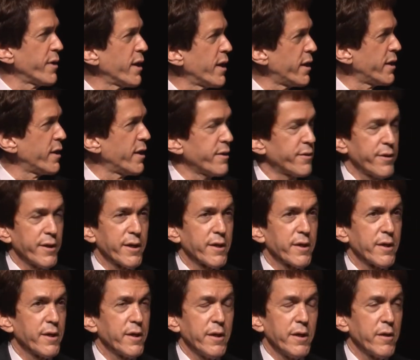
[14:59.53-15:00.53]
And I think,
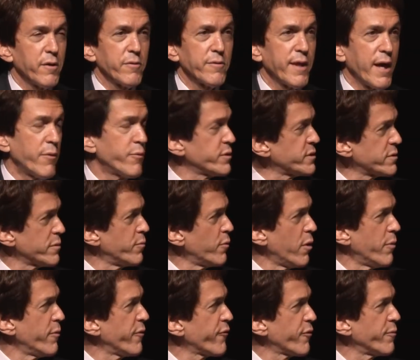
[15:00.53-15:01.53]
that was the
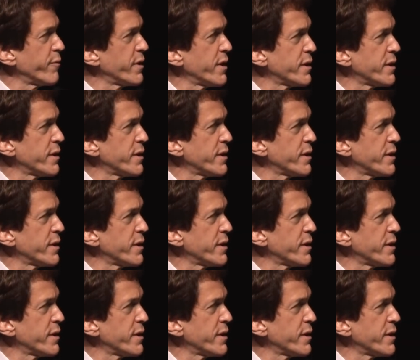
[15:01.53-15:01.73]
moment for me.